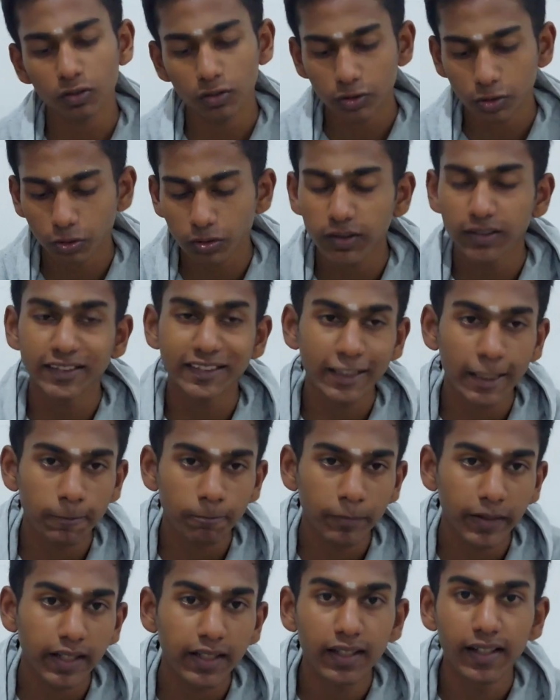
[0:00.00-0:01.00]
So the
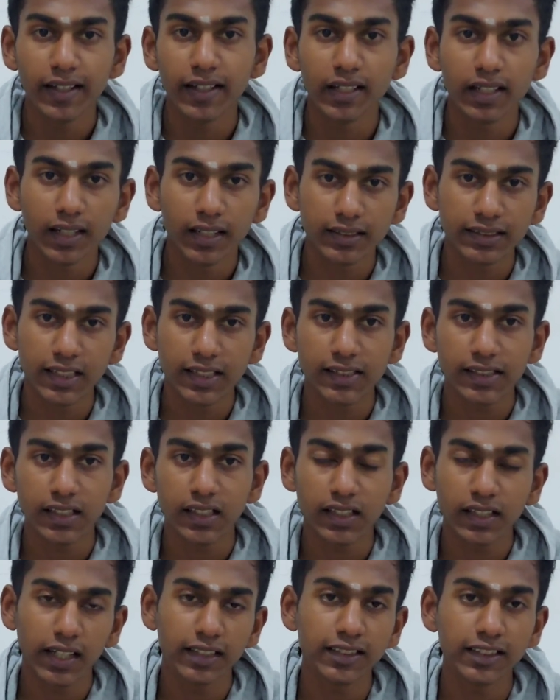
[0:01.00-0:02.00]
same way,
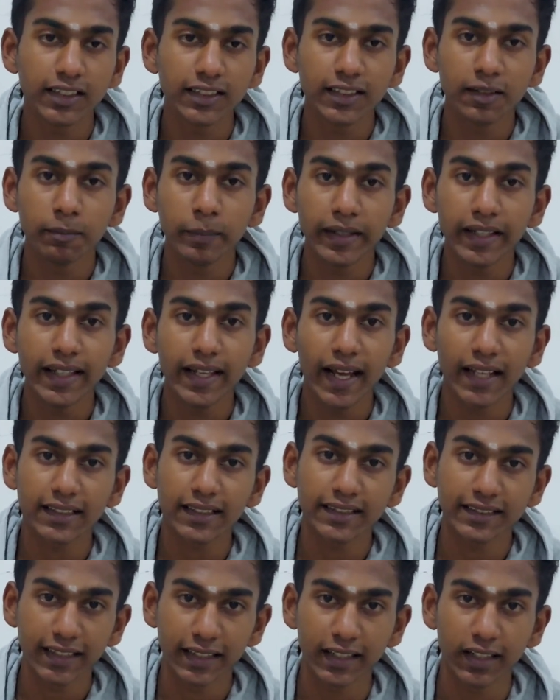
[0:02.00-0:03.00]
just consider me as
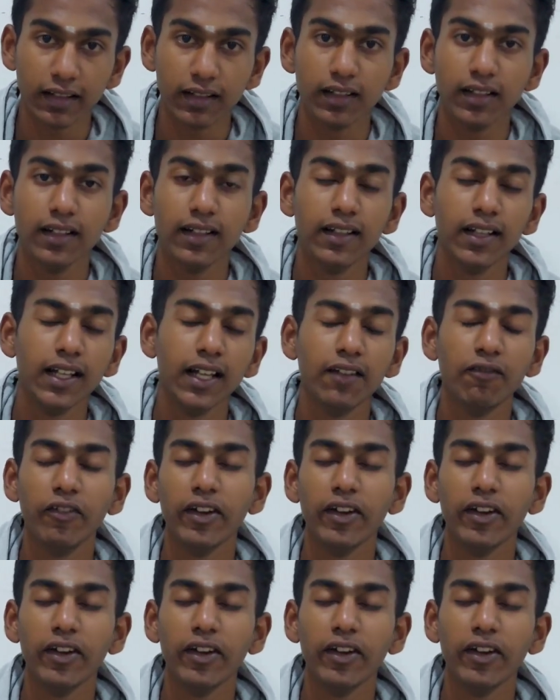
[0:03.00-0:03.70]
a seller.